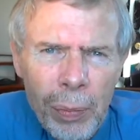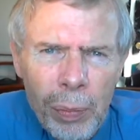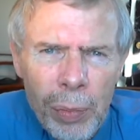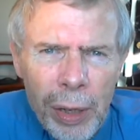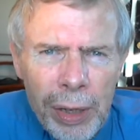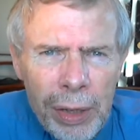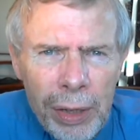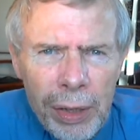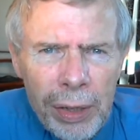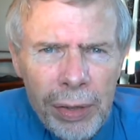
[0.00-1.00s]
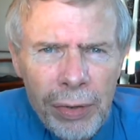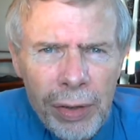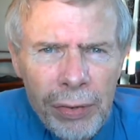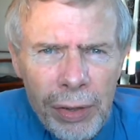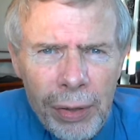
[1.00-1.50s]
by our
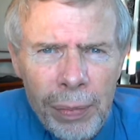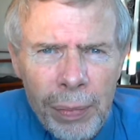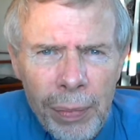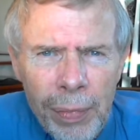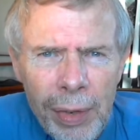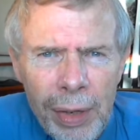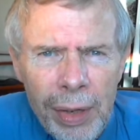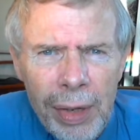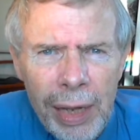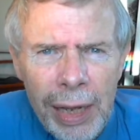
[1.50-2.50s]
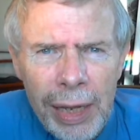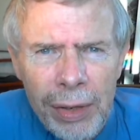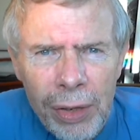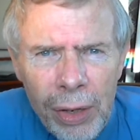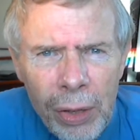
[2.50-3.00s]
condition
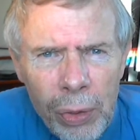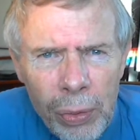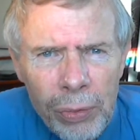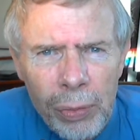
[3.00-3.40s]
and knows